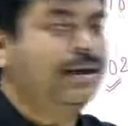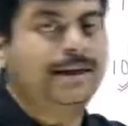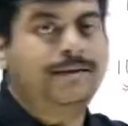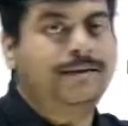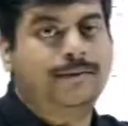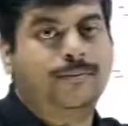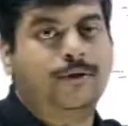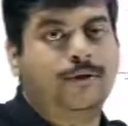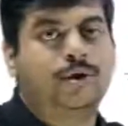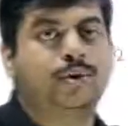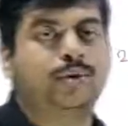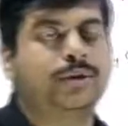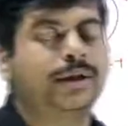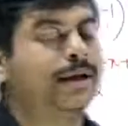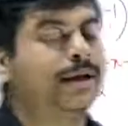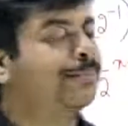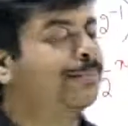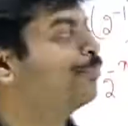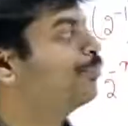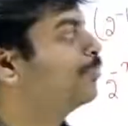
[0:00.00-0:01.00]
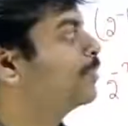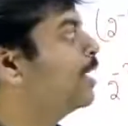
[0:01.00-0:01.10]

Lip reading: There is one more 2 there.